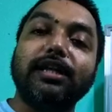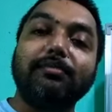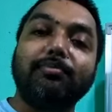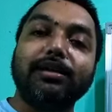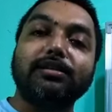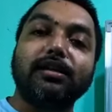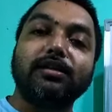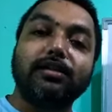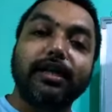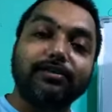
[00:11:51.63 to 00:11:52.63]
take place,
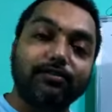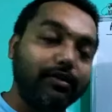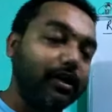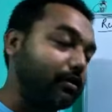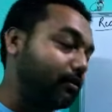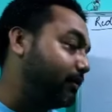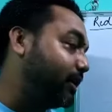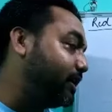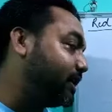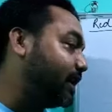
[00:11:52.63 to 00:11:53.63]
it takes
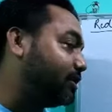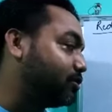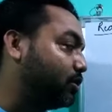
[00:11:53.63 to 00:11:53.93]
red in color.